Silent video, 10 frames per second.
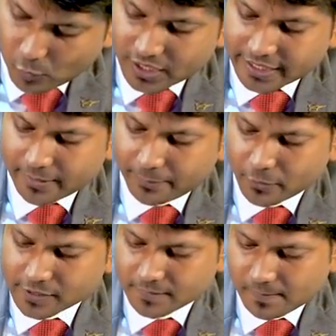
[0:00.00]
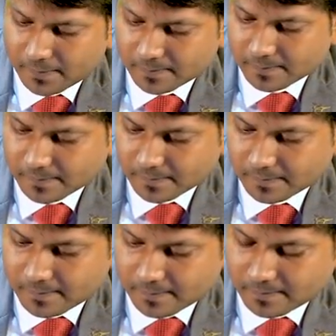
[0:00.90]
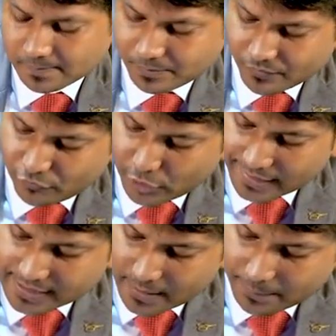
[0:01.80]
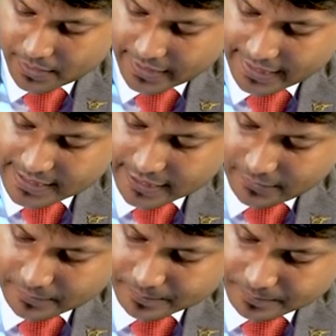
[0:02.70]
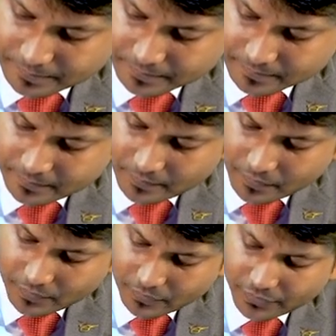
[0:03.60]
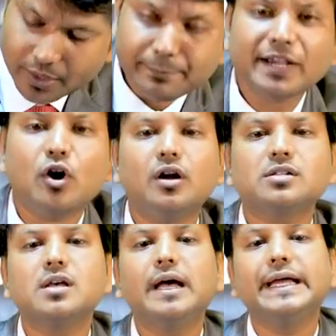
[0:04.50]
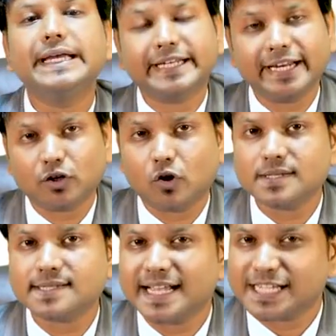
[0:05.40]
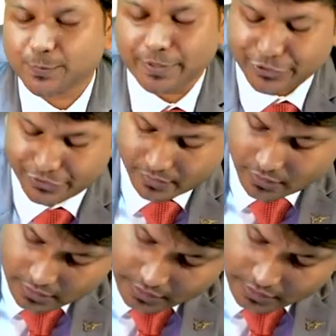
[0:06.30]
Volatile poison. For example, kerosene, because it can cause aspiration.